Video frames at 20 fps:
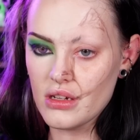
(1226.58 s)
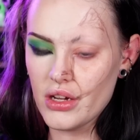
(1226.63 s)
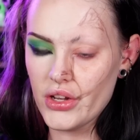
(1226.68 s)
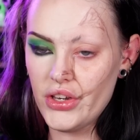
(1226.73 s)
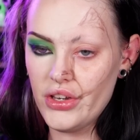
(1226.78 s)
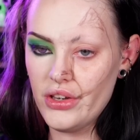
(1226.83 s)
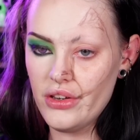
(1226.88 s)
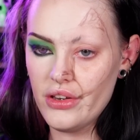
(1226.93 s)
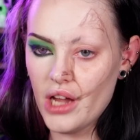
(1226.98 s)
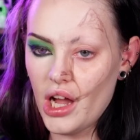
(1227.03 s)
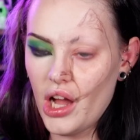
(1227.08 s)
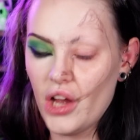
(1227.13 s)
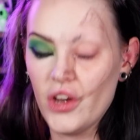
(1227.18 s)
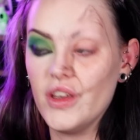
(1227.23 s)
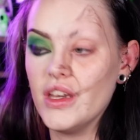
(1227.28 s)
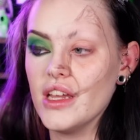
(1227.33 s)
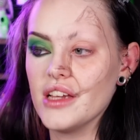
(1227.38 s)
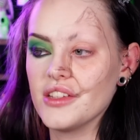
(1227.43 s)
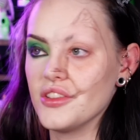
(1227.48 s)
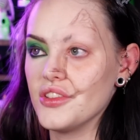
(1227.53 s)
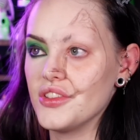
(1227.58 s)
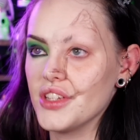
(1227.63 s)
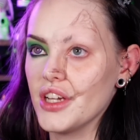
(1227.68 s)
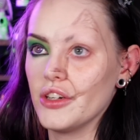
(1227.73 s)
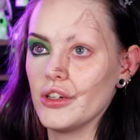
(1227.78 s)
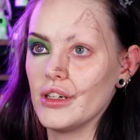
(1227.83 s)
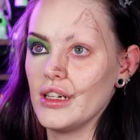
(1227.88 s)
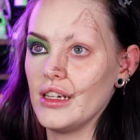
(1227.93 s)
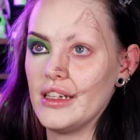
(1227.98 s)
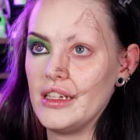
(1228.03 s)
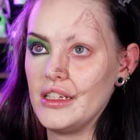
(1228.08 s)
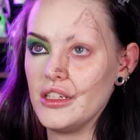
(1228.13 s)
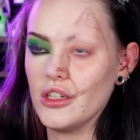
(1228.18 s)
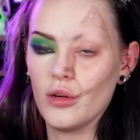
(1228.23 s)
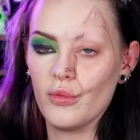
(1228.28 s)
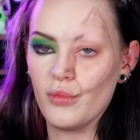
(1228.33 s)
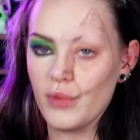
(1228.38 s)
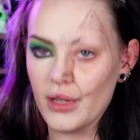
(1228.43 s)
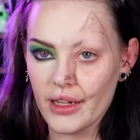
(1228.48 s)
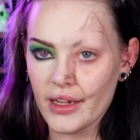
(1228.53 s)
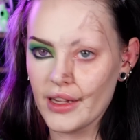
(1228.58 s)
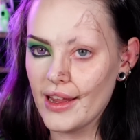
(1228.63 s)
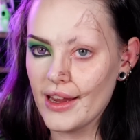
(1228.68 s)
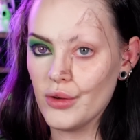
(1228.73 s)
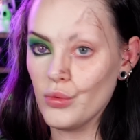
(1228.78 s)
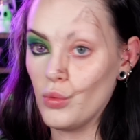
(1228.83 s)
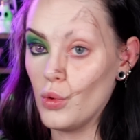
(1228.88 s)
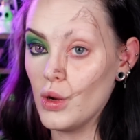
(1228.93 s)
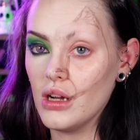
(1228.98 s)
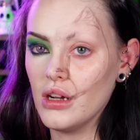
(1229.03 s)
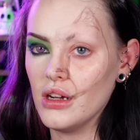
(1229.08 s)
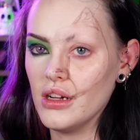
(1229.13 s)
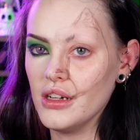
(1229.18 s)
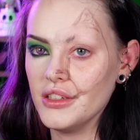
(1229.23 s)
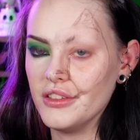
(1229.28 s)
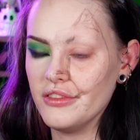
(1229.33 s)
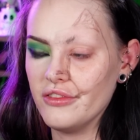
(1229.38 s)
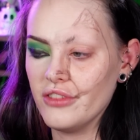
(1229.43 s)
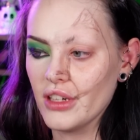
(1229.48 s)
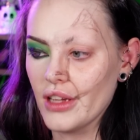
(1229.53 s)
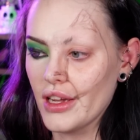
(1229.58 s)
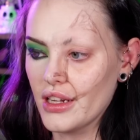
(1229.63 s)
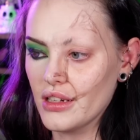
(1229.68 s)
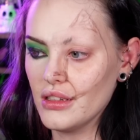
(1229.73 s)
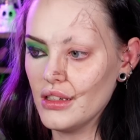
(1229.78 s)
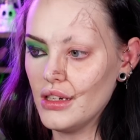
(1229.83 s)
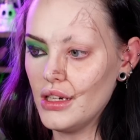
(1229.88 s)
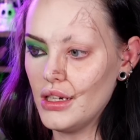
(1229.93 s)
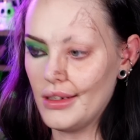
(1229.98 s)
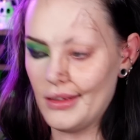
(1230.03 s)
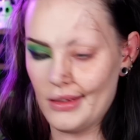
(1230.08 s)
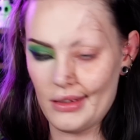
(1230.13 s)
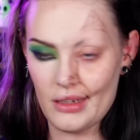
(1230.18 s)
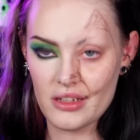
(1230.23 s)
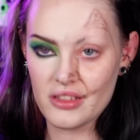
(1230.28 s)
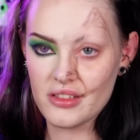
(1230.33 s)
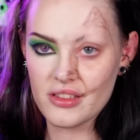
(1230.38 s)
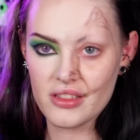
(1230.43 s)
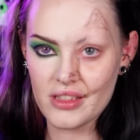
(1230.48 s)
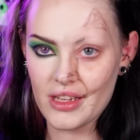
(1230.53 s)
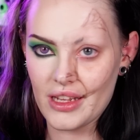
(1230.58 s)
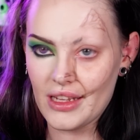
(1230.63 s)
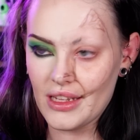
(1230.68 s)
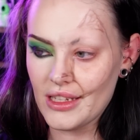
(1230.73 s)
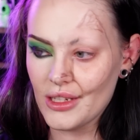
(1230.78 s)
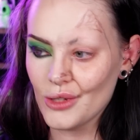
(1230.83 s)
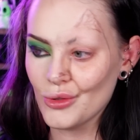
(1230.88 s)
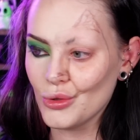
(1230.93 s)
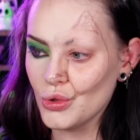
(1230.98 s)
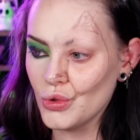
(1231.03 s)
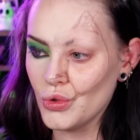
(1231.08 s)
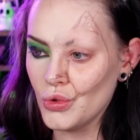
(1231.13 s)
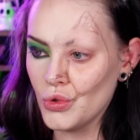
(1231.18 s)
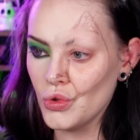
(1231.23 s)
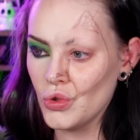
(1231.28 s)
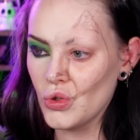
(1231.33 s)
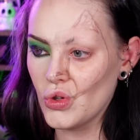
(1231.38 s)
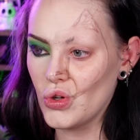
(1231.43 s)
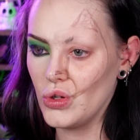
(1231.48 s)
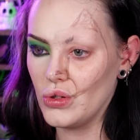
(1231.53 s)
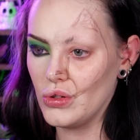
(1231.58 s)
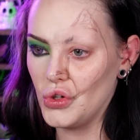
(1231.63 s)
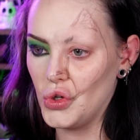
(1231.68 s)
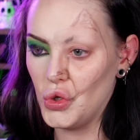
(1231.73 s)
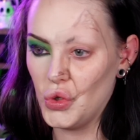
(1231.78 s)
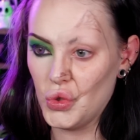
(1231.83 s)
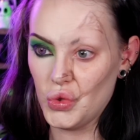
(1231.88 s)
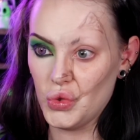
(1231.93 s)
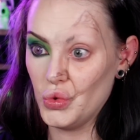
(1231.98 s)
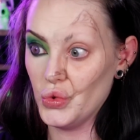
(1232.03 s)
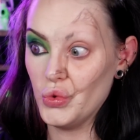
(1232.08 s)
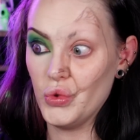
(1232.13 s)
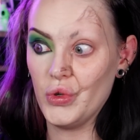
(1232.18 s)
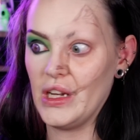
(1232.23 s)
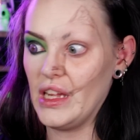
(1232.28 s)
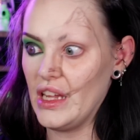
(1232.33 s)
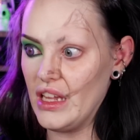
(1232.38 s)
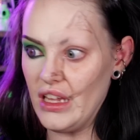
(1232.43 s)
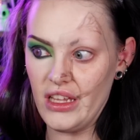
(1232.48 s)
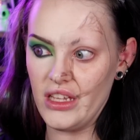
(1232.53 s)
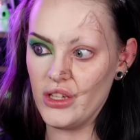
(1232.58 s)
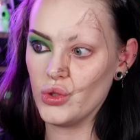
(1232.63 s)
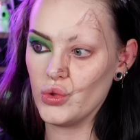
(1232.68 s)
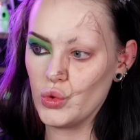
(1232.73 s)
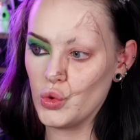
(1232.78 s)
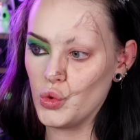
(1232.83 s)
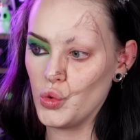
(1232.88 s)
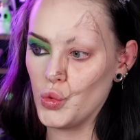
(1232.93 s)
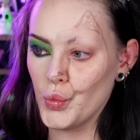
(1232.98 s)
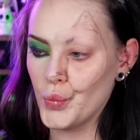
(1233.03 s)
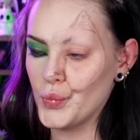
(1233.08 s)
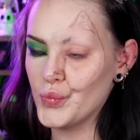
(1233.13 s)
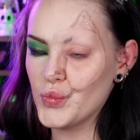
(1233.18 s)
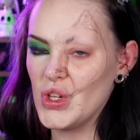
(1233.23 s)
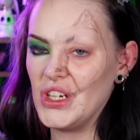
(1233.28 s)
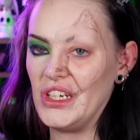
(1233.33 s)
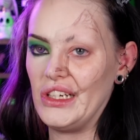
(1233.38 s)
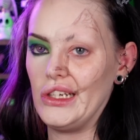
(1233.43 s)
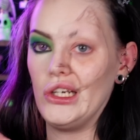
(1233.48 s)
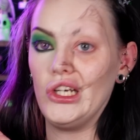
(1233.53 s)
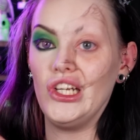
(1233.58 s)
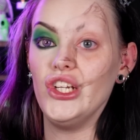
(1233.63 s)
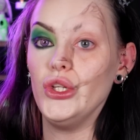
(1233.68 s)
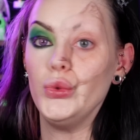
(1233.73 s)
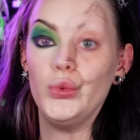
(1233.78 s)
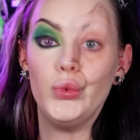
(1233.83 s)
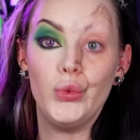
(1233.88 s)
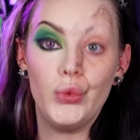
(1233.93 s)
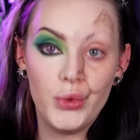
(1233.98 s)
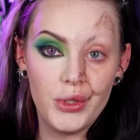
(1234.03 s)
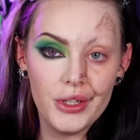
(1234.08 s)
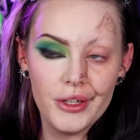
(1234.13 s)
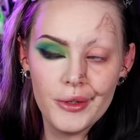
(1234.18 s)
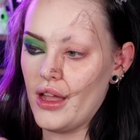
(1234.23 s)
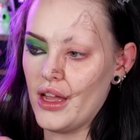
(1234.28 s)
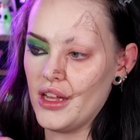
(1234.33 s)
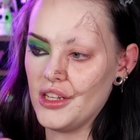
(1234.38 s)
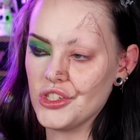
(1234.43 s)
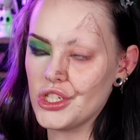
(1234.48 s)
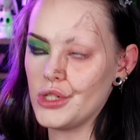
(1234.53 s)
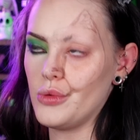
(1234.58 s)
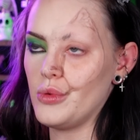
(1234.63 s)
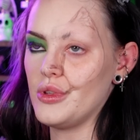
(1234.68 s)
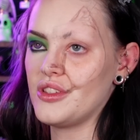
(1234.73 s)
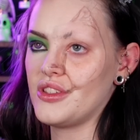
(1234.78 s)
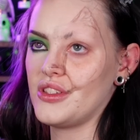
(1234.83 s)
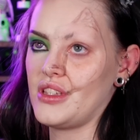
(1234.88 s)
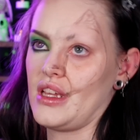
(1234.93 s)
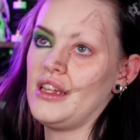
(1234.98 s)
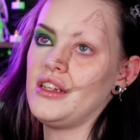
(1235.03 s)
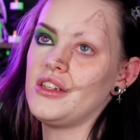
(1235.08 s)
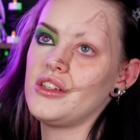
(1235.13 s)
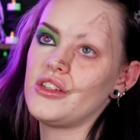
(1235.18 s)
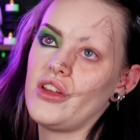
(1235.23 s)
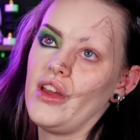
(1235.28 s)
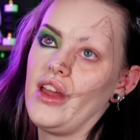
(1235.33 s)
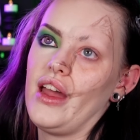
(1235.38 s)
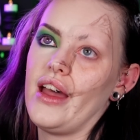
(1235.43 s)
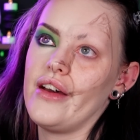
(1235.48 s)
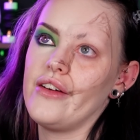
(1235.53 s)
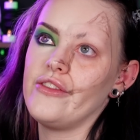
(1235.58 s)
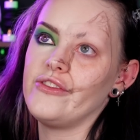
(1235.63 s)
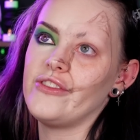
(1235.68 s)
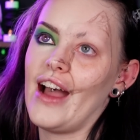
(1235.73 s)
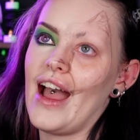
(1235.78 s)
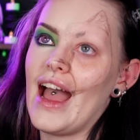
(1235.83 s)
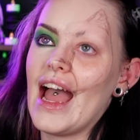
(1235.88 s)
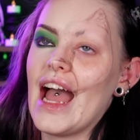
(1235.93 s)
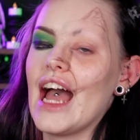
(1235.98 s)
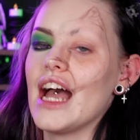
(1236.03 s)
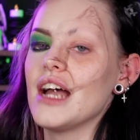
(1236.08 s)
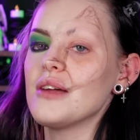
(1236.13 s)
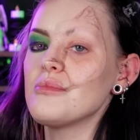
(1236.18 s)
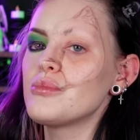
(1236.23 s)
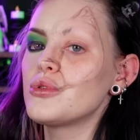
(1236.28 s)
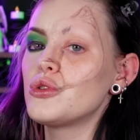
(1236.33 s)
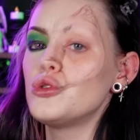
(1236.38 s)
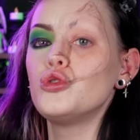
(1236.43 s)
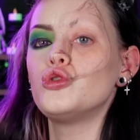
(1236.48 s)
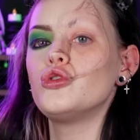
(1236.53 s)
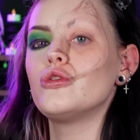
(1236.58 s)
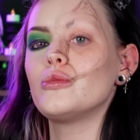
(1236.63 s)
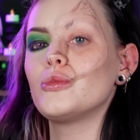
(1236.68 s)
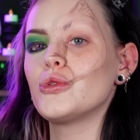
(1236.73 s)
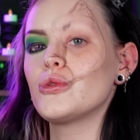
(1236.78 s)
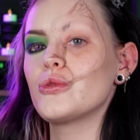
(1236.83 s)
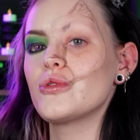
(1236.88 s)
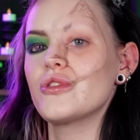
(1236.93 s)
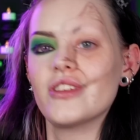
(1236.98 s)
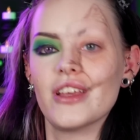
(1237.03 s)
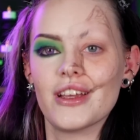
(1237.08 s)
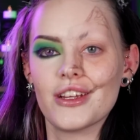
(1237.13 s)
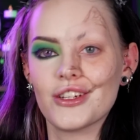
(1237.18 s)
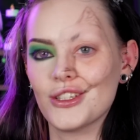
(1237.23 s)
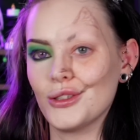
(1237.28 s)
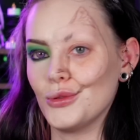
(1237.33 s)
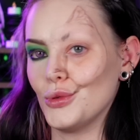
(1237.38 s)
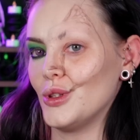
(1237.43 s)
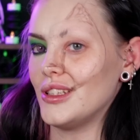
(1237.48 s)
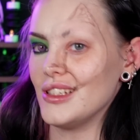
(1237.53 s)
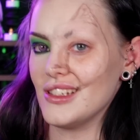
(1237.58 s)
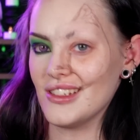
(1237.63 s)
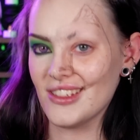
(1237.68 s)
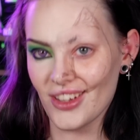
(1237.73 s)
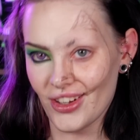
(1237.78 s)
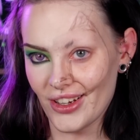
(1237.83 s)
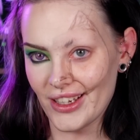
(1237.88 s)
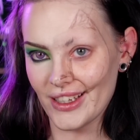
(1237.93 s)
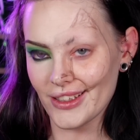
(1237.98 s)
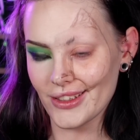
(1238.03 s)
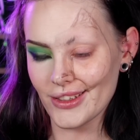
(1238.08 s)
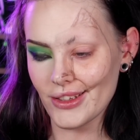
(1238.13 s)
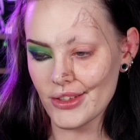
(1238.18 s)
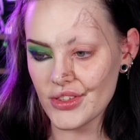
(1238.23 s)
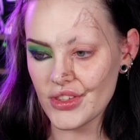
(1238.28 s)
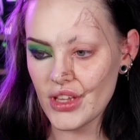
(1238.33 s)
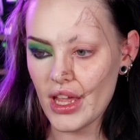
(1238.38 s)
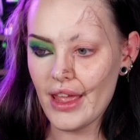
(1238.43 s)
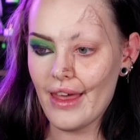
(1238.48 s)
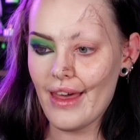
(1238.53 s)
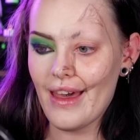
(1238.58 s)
an unnecessarily complicated word for like lusty or horny or lewd. And she was said to have abnormal sexual desires.